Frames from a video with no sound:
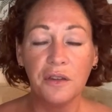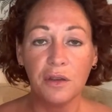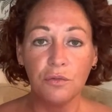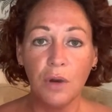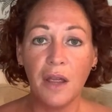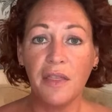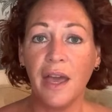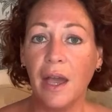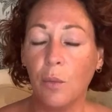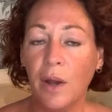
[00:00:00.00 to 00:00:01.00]
So they're right
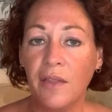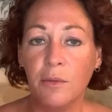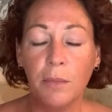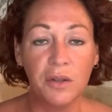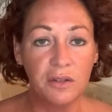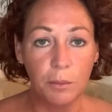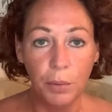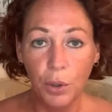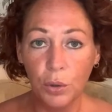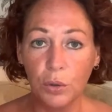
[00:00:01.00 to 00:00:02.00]
there where the most
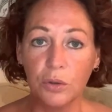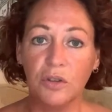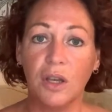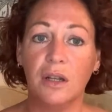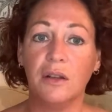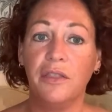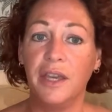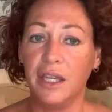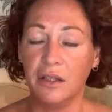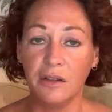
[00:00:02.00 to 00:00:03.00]
important
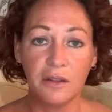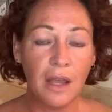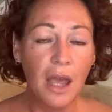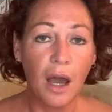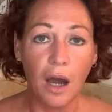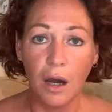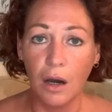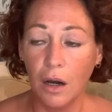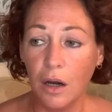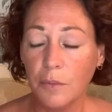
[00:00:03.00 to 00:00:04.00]
things
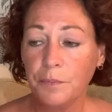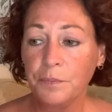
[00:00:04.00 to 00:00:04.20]
are.